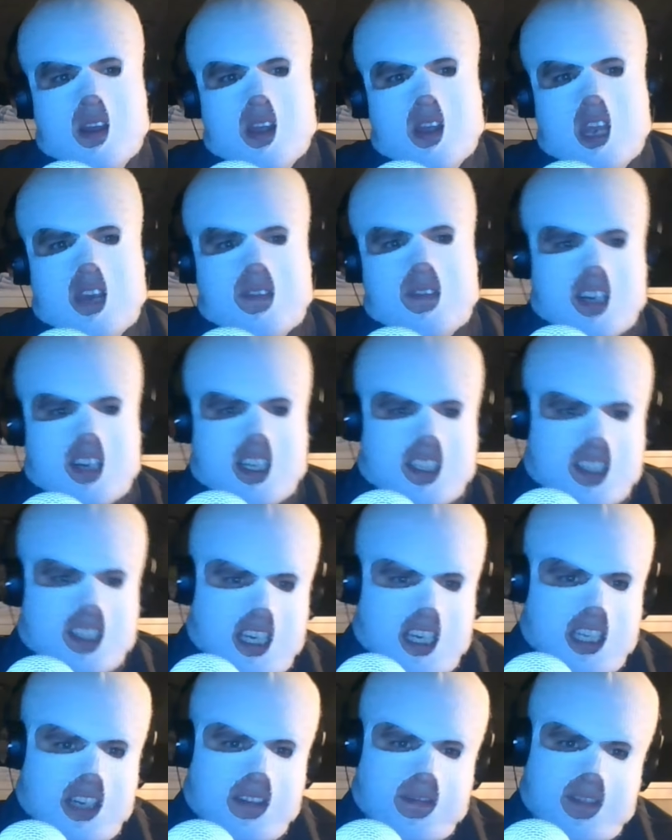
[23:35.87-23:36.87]
If a
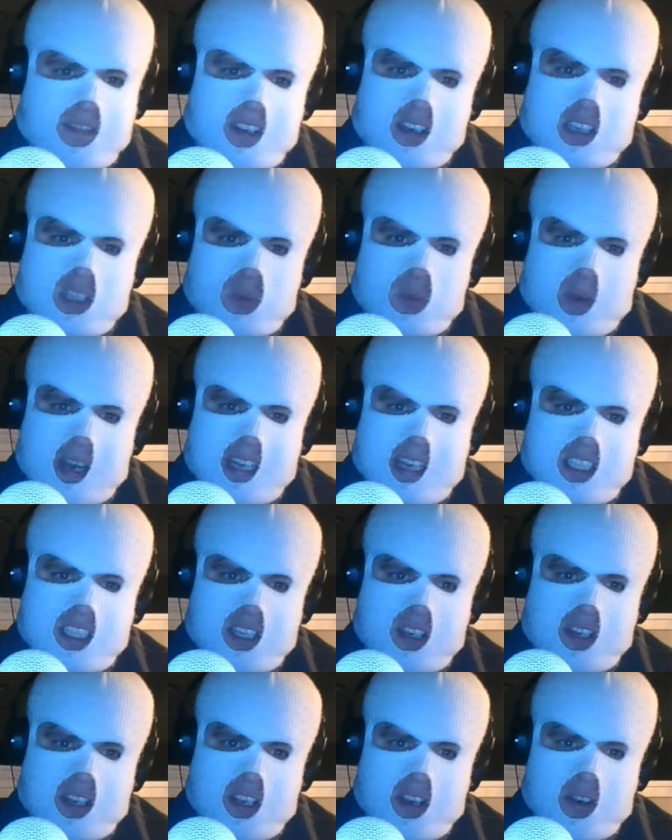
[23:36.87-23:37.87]
decision feels right
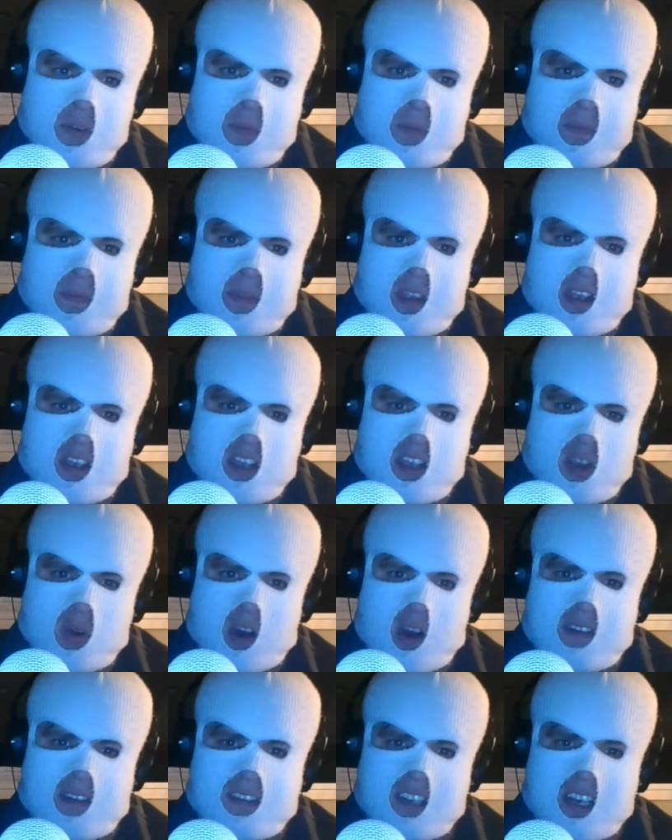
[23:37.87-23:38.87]
to you, you
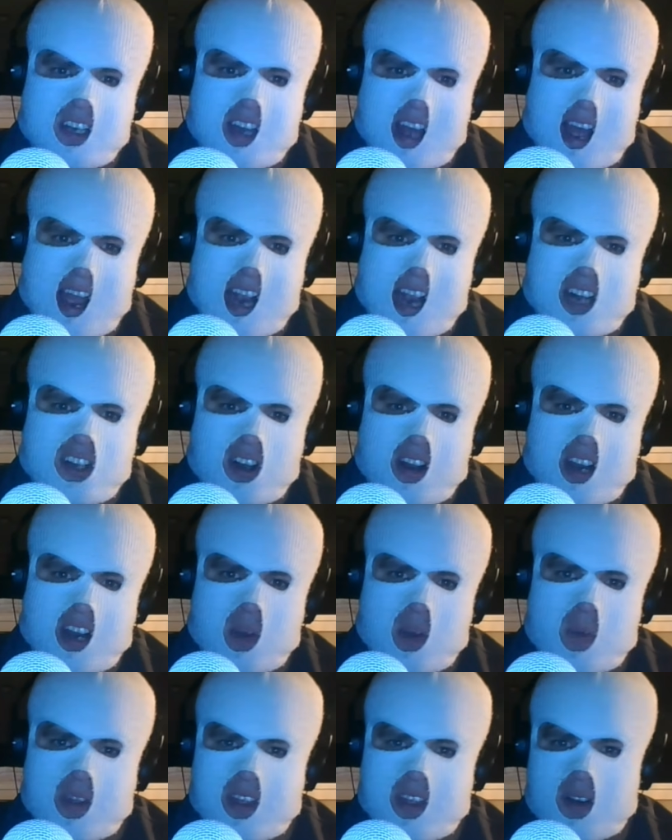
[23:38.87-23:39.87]
often act on
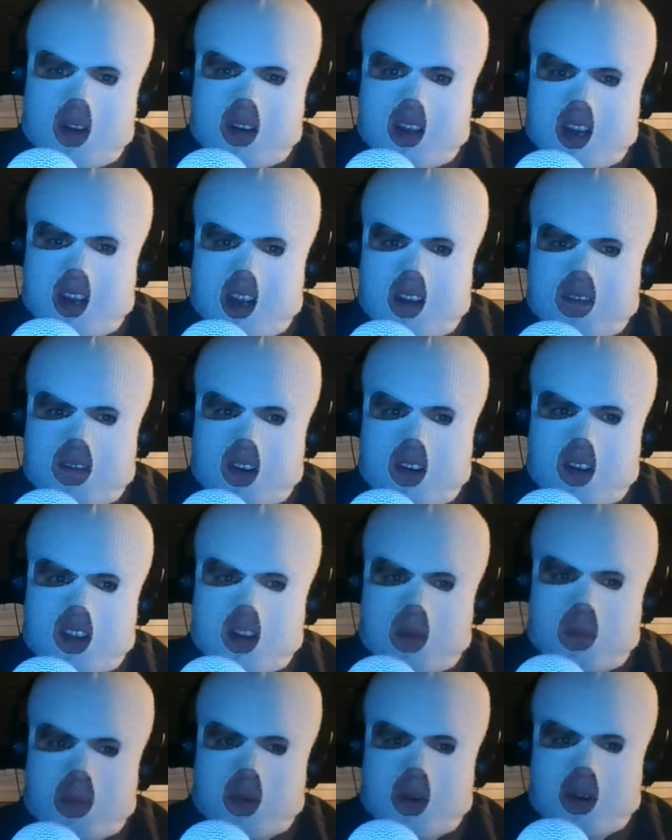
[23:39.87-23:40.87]
it without needing further
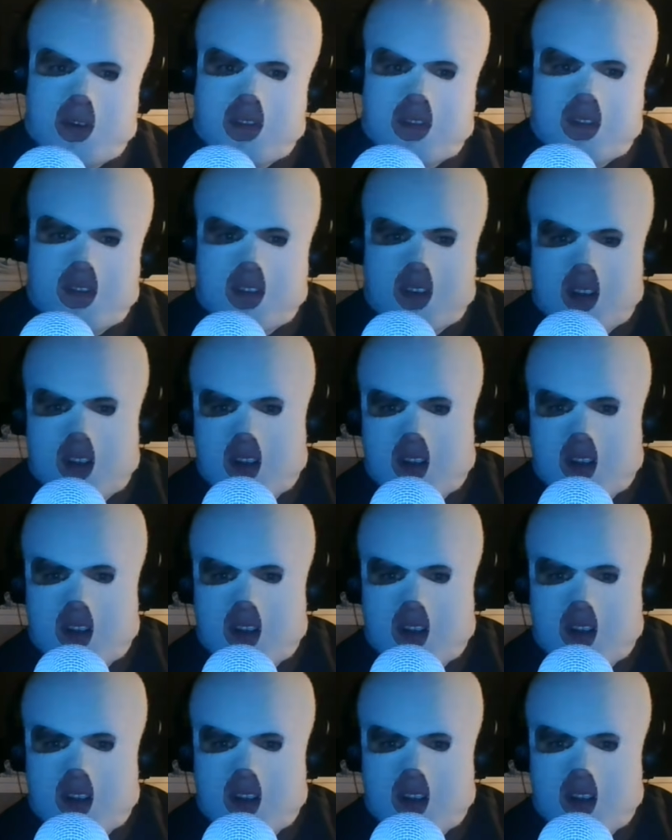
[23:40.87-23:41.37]
proof.